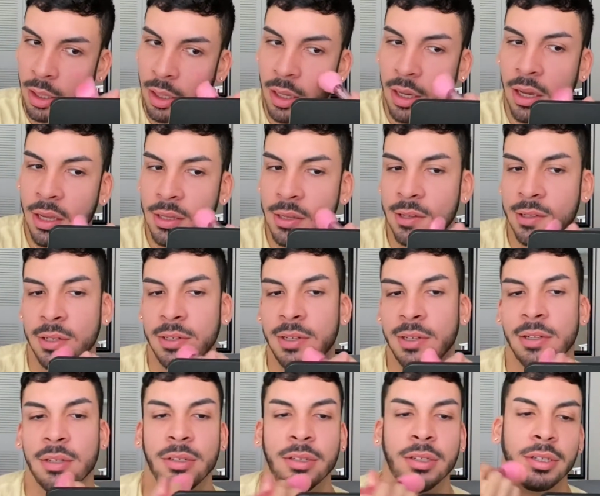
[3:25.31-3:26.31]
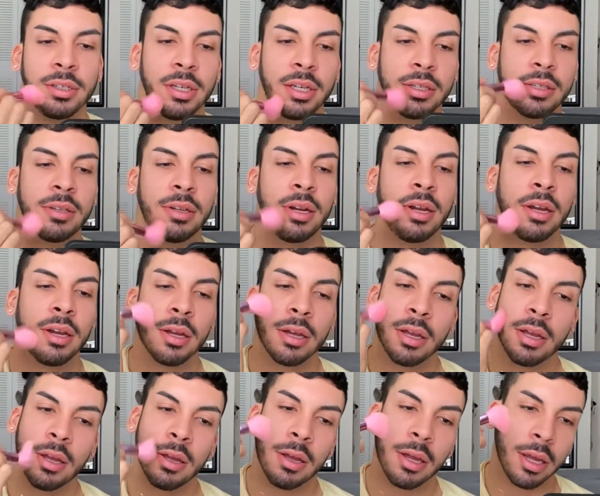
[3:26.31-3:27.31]
it's because I did a look yesterday
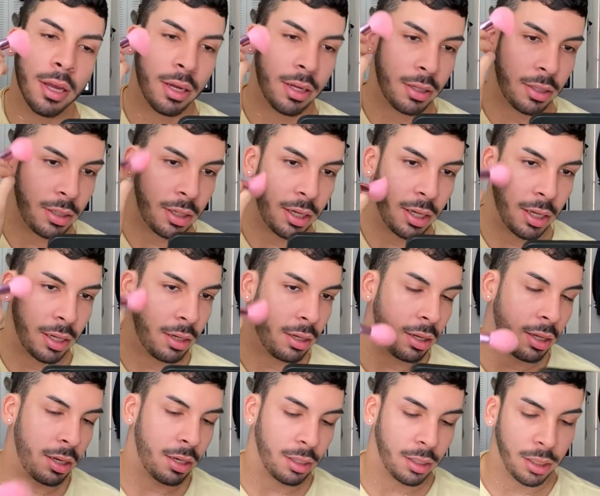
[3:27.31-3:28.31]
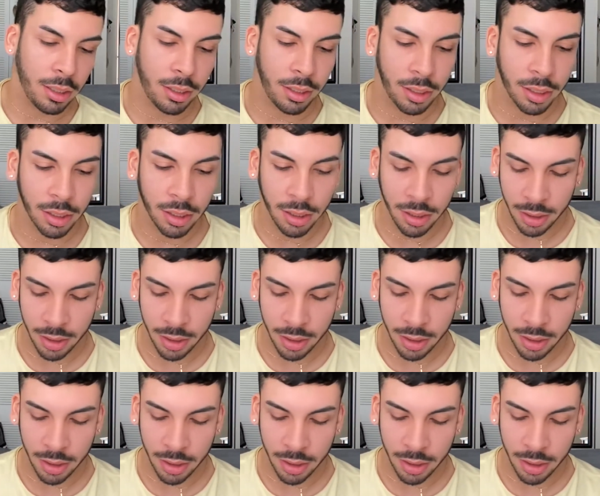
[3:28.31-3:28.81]
and it had a lot of glitter.